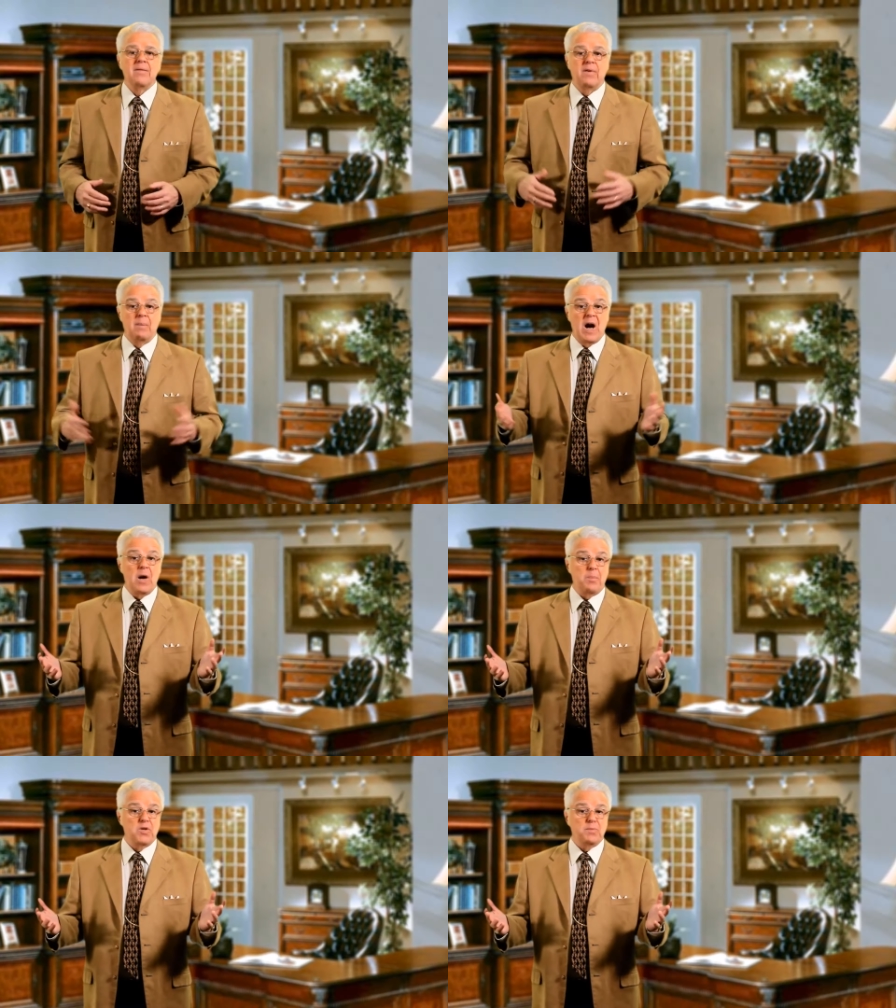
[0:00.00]
From
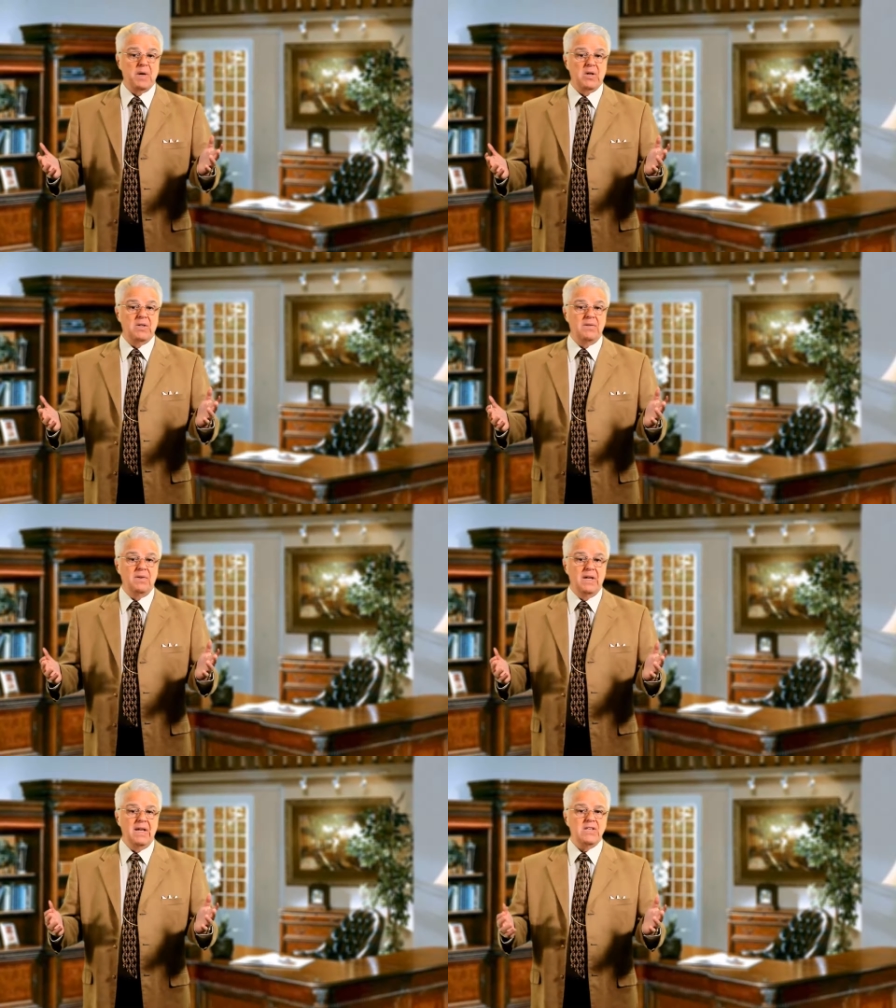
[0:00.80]
our perspective,
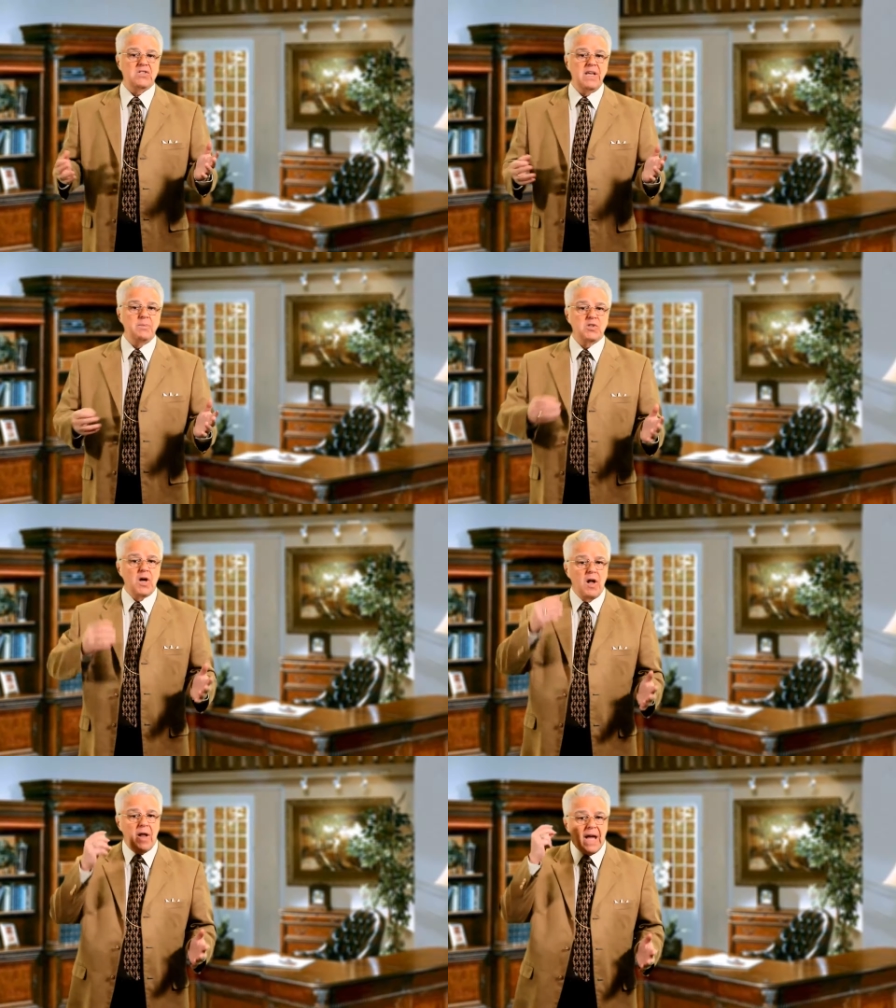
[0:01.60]
it seems to
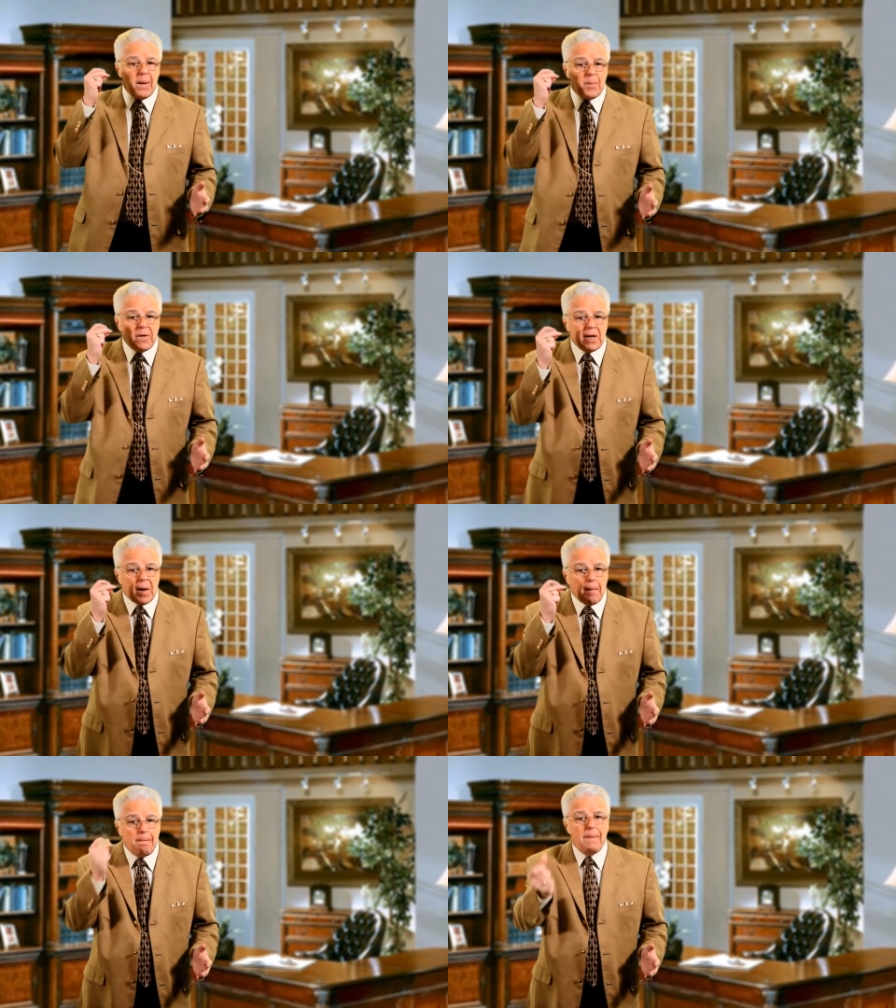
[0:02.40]
all happen in
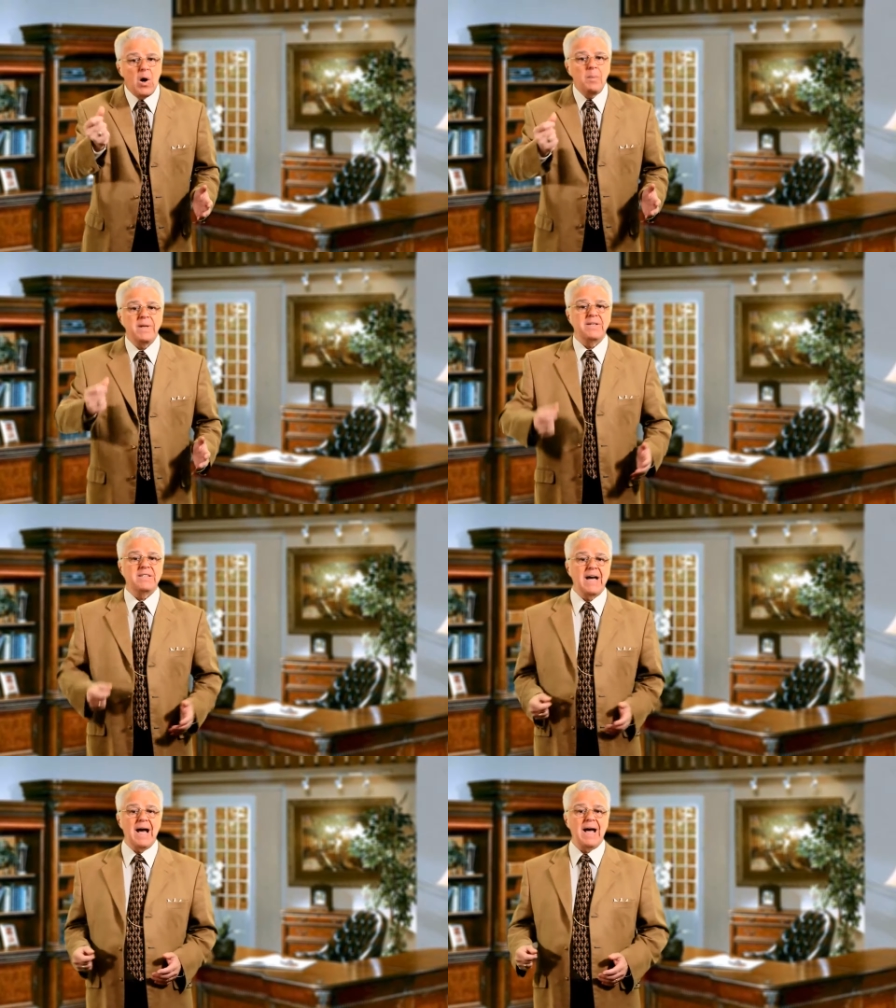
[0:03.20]
a moment in
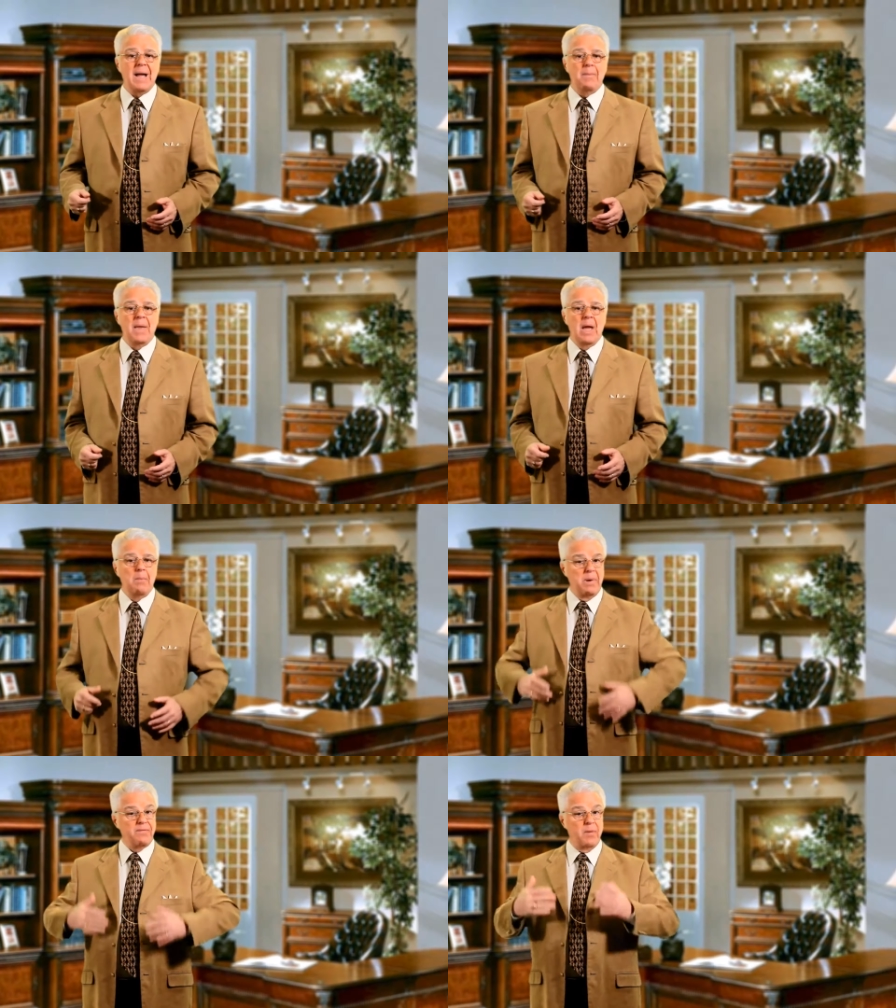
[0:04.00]
time,
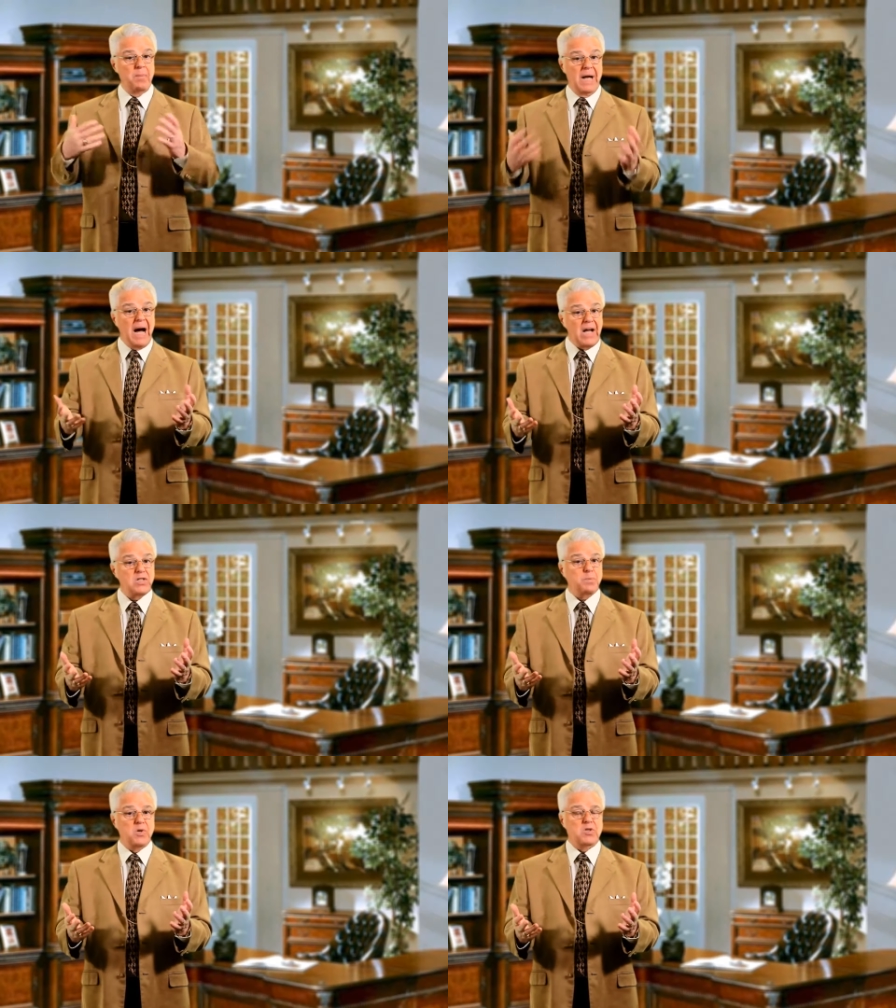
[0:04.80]
but from
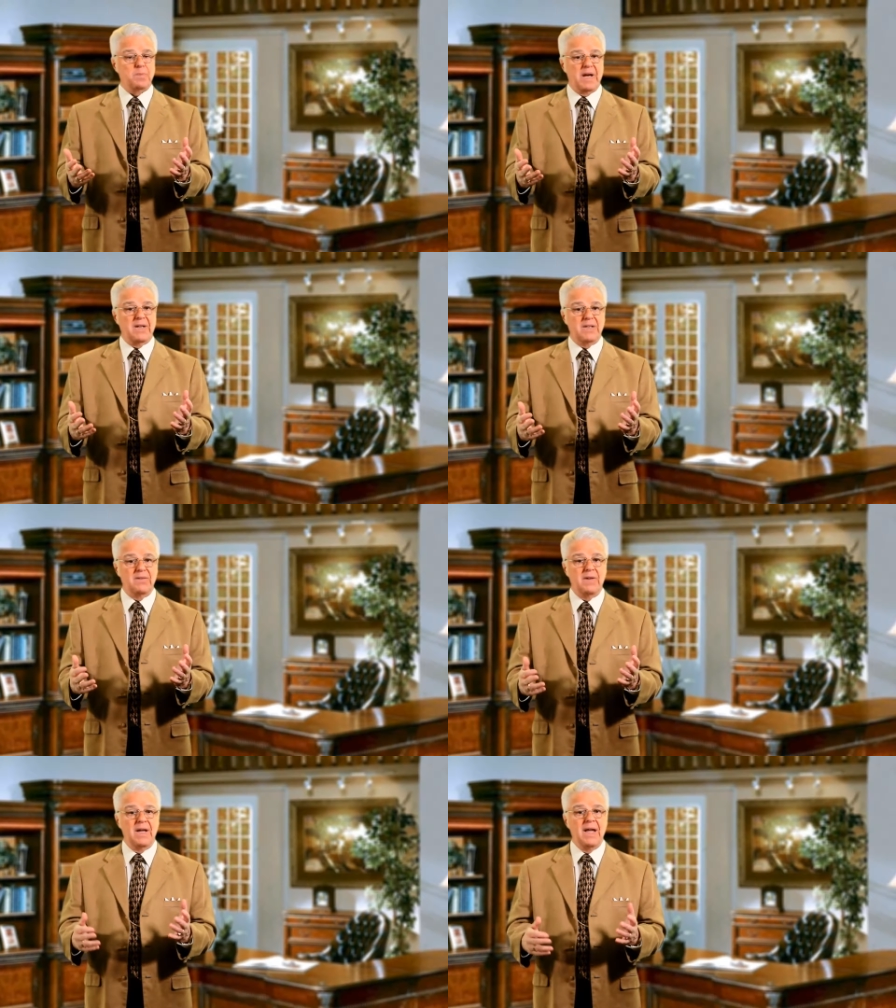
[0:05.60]
God's perspective,